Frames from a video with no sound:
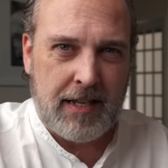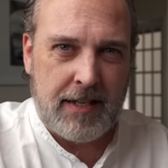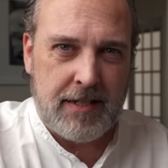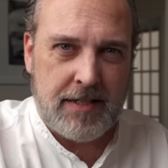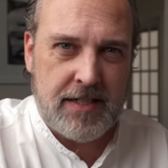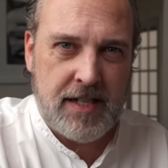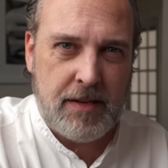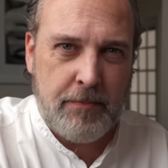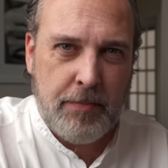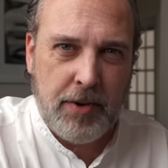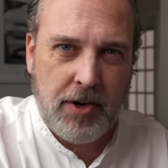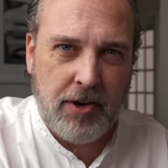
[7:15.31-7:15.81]

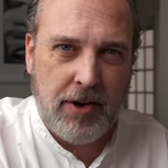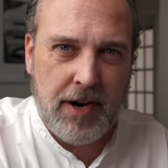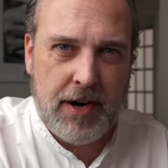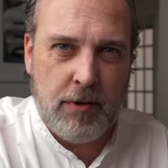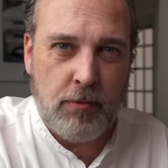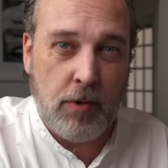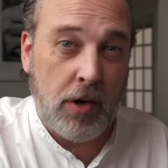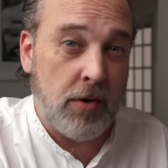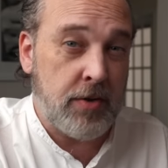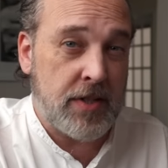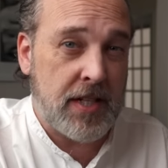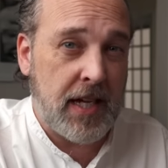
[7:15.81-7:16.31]
temporary
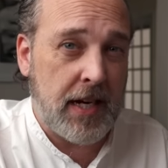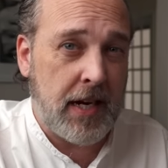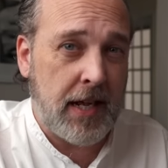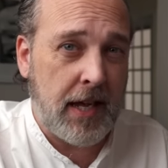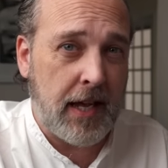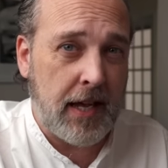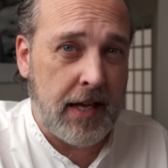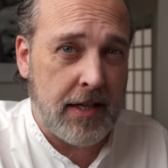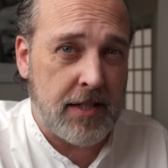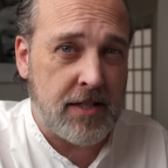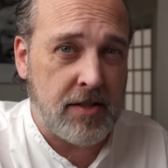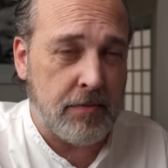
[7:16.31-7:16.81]

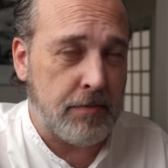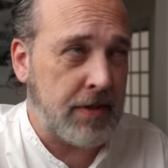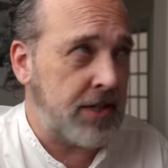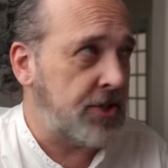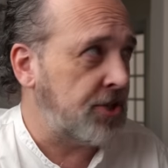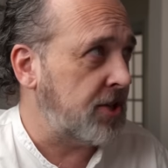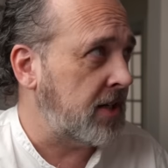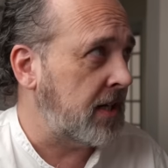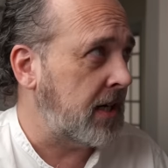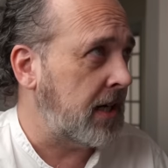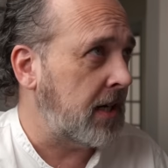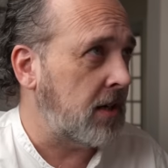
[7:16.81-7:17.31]
rotating
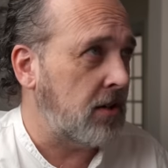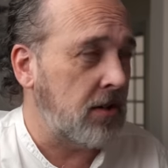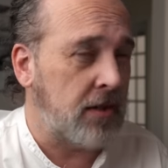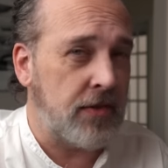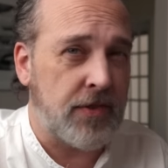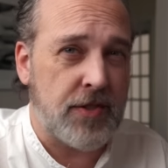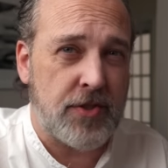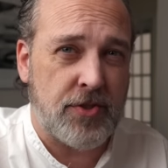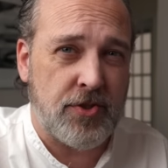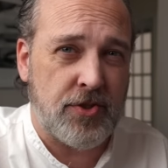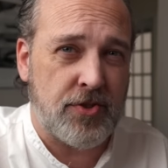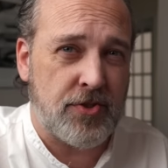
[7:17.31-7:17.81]
exhibition here
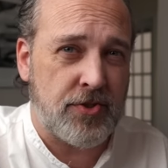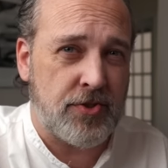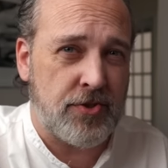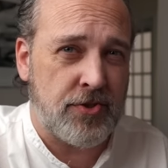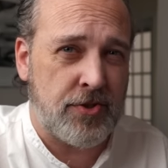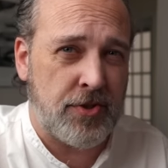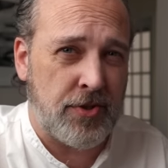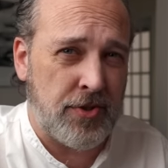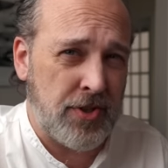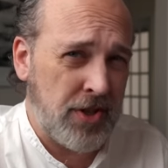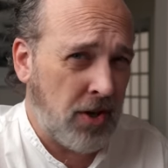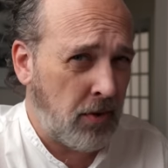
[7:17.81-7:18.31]
in the
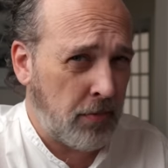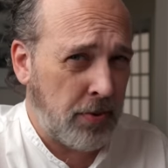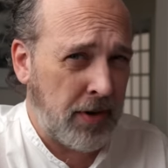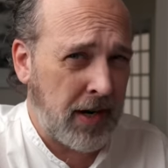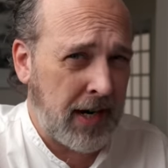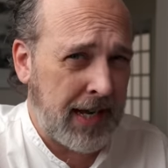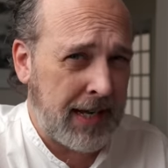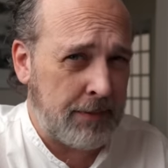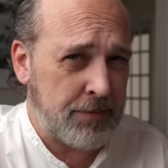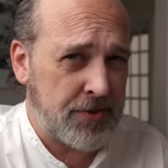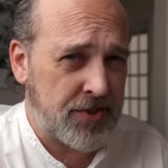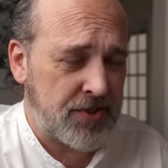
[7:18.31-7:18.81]
studio,
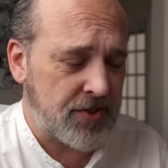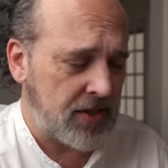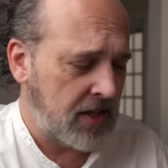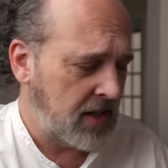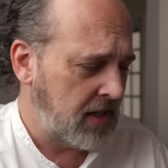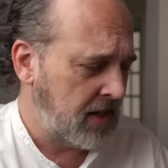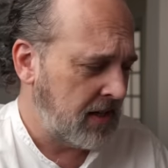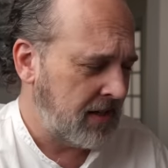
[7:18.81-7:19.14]
perhaps?